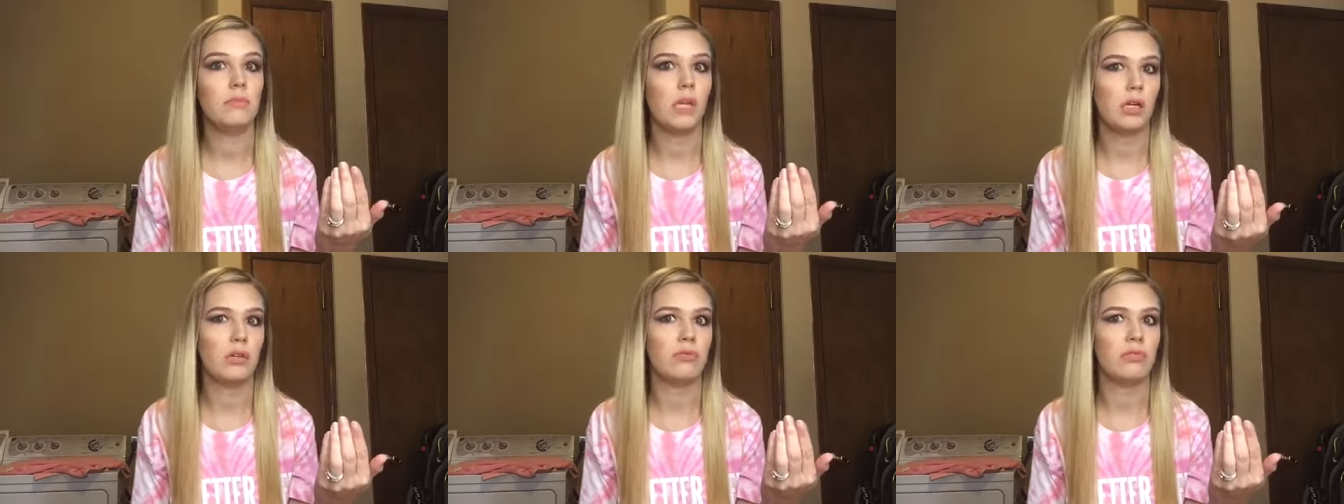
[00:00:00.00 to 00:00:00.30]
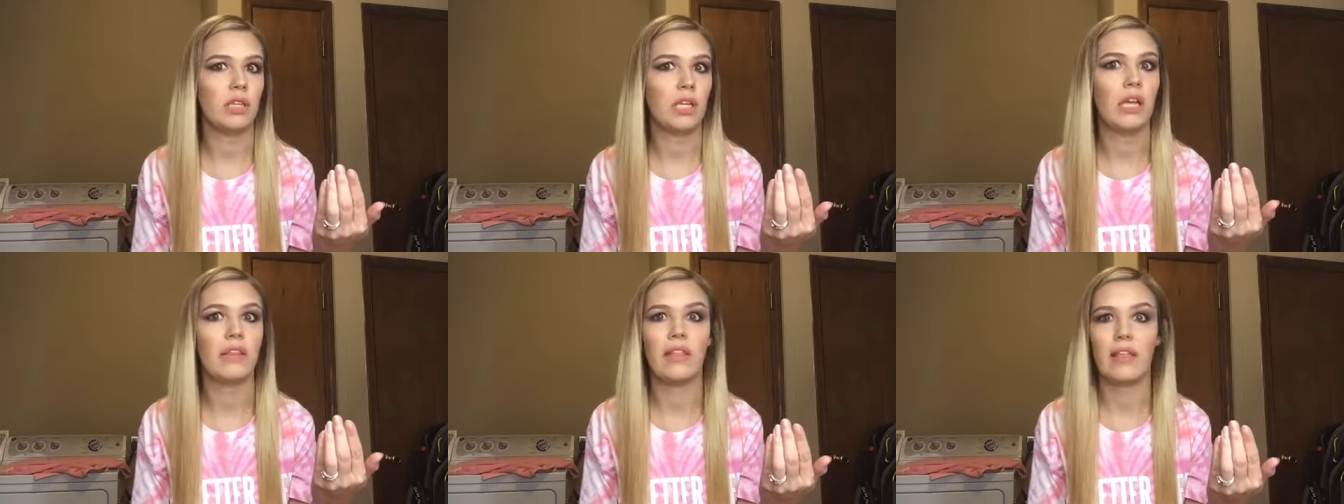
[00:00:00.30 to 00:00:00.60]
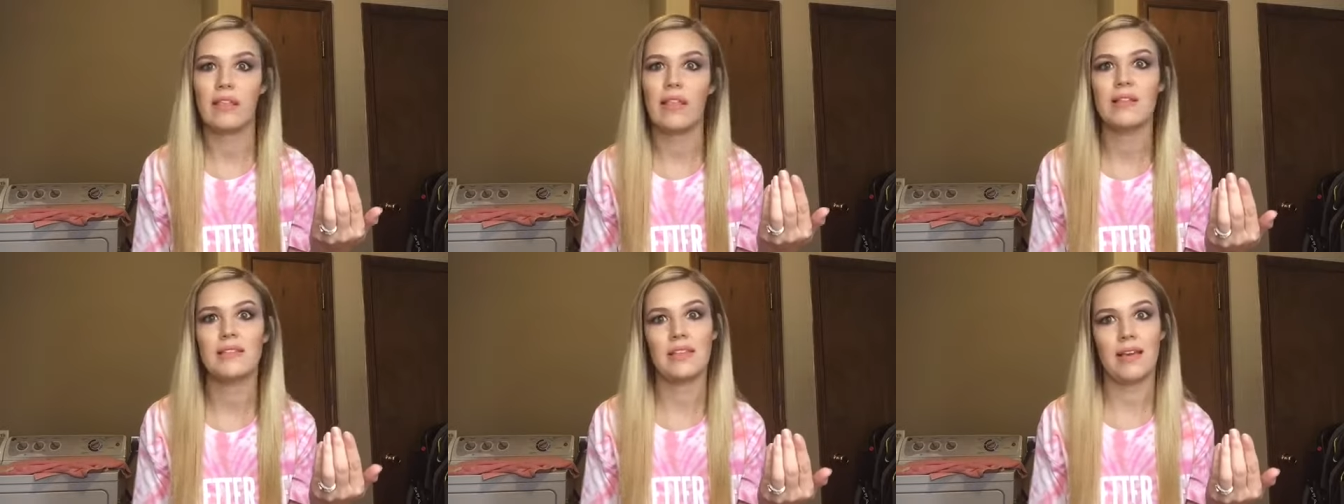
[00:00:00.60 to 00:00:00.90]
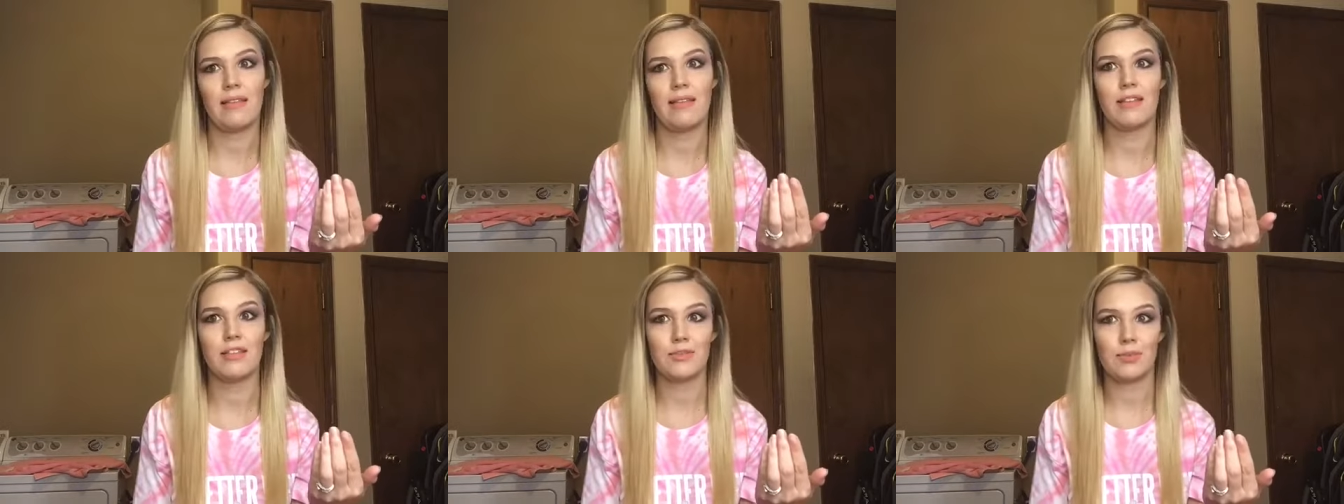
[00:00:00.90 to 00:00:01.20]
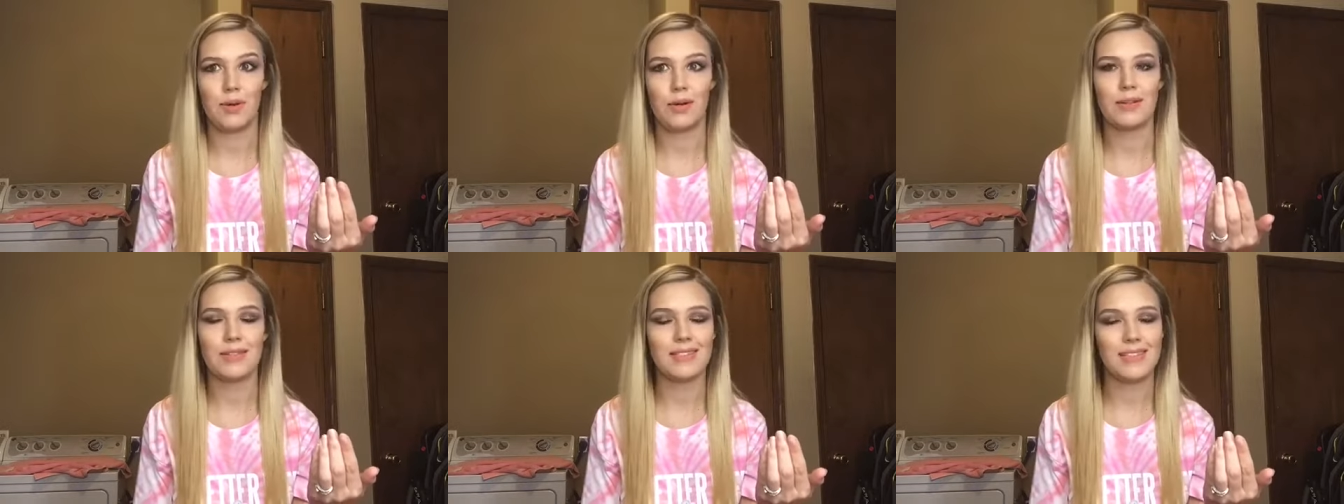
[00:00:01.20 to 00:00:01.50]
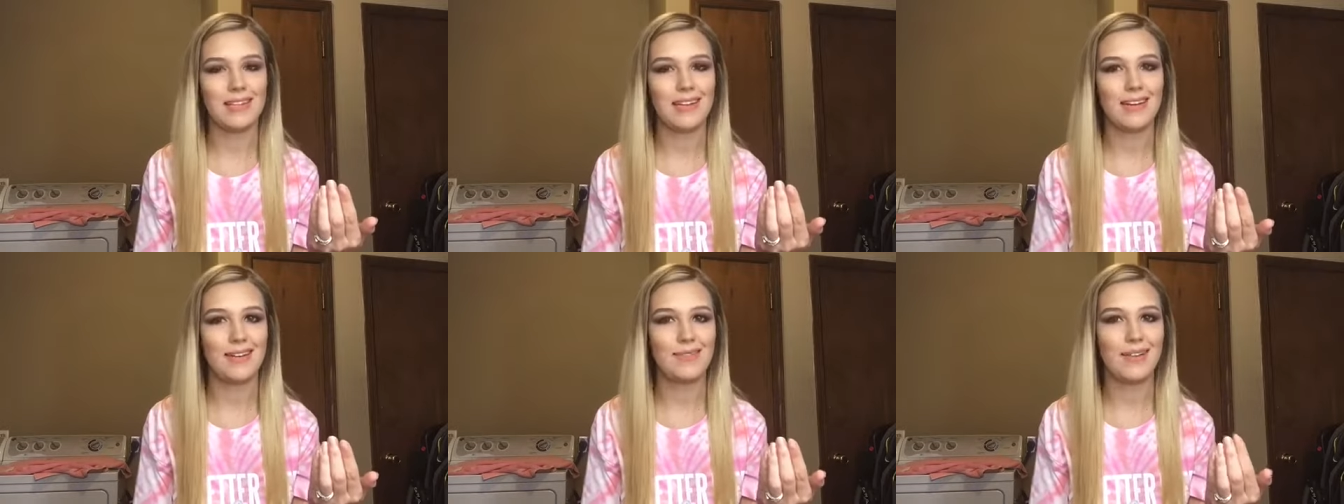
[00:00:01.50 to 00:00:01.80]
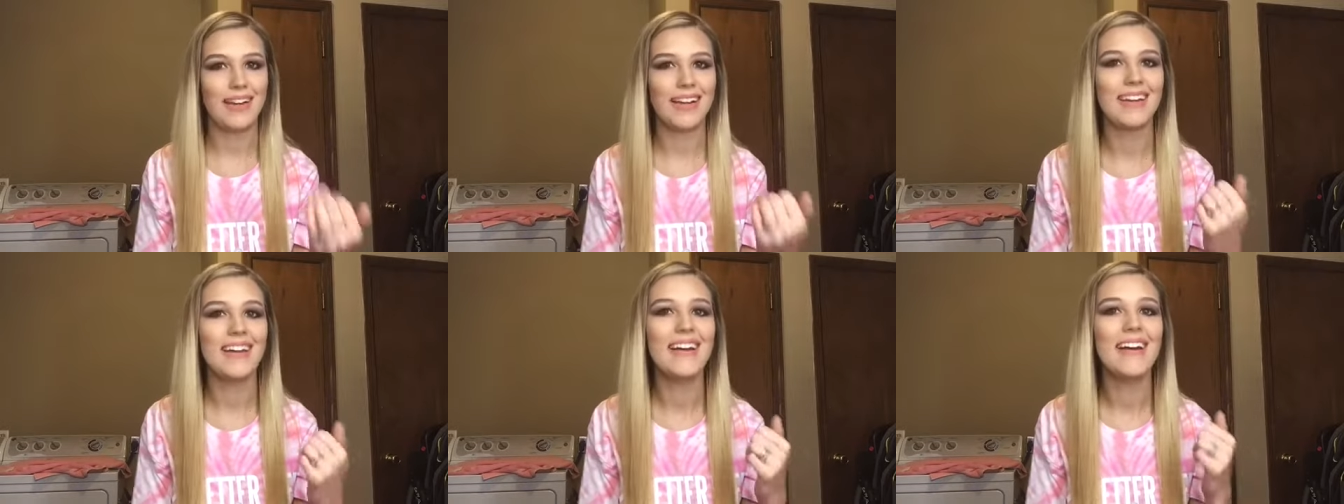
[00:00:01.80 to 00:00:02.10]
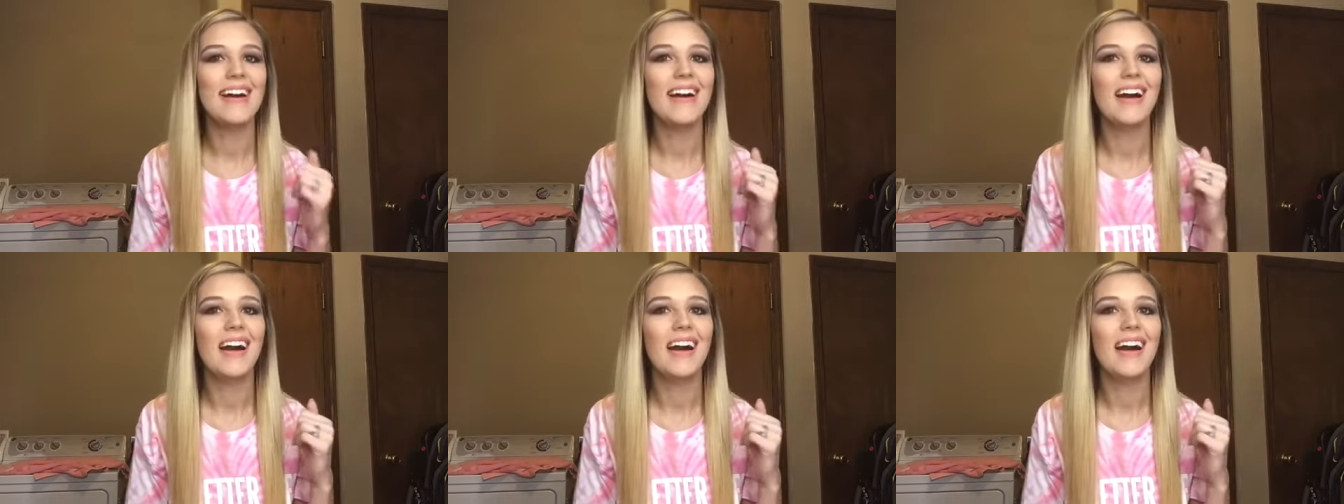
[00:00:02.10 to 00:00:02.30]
hopefully I think that's how this works anyway.